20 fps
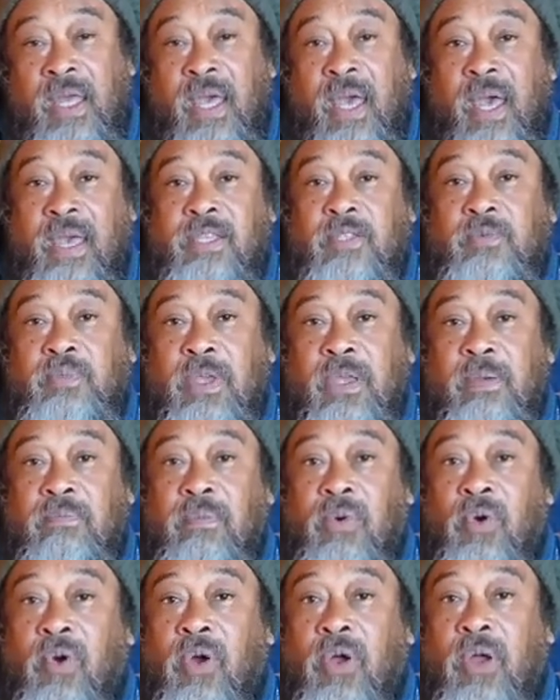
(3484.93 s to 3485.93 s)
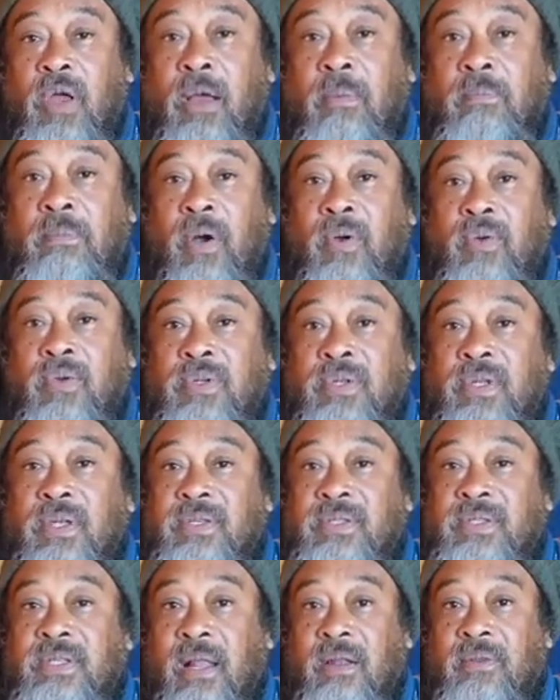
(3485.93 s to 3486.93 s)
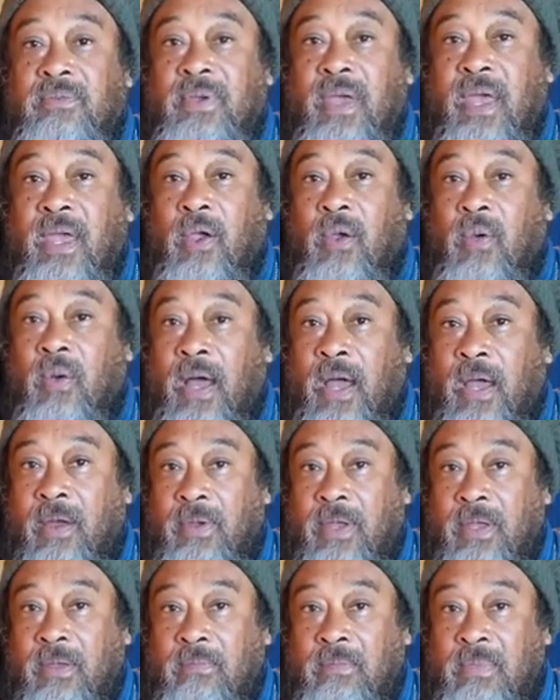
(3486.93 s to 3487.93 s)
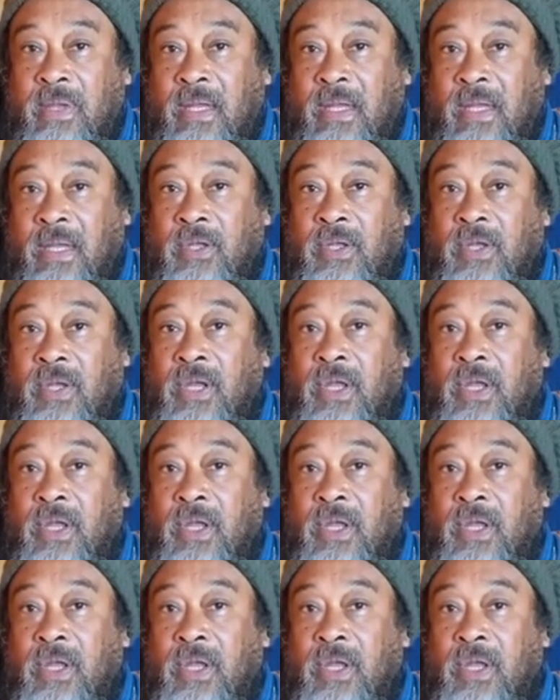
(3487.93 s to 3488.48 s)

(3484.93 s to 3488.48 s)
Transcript: I speak more about self-inquiry, meaning